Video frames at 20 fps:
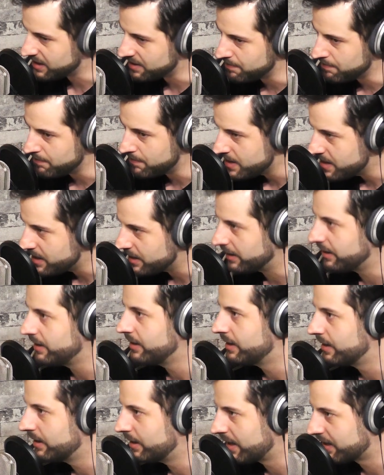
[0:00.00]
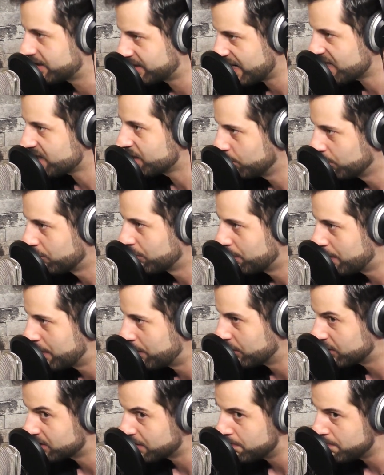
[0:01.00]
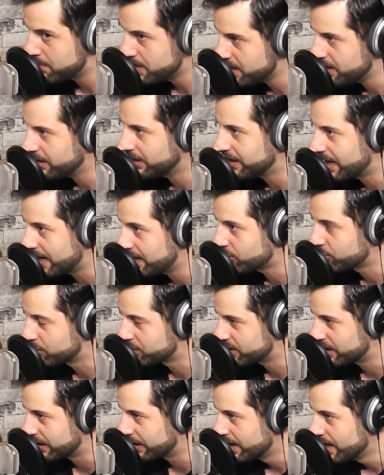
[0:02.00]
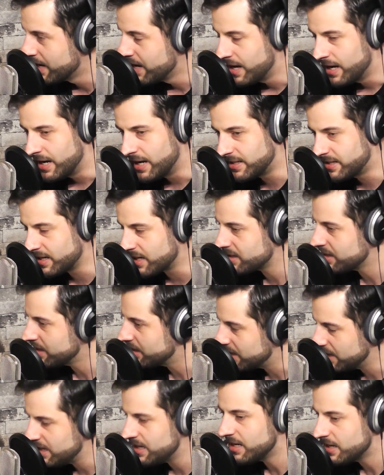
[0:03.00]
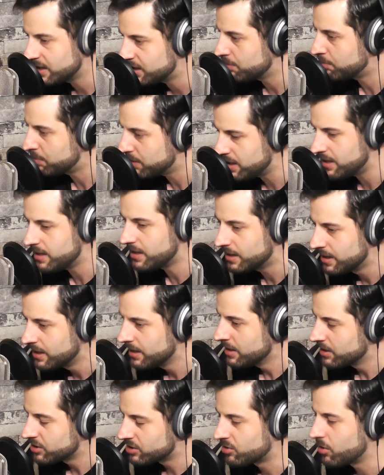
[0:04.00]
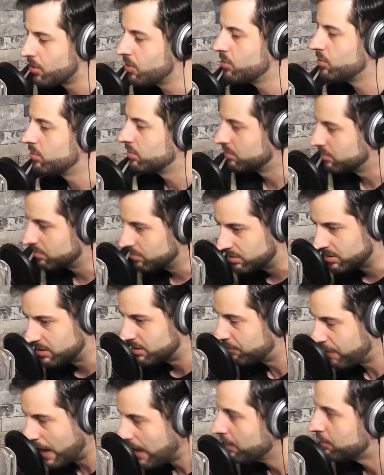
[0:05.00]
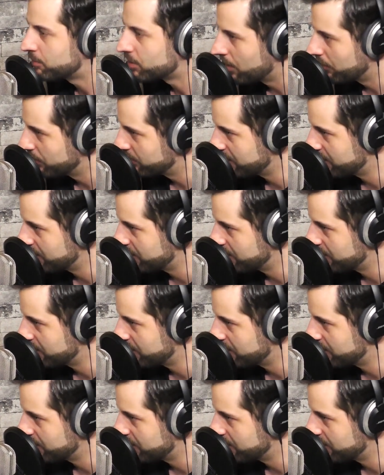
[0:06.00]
immediately accessible for people. It's immediately interesting. Right. It doesn't need to be so developed all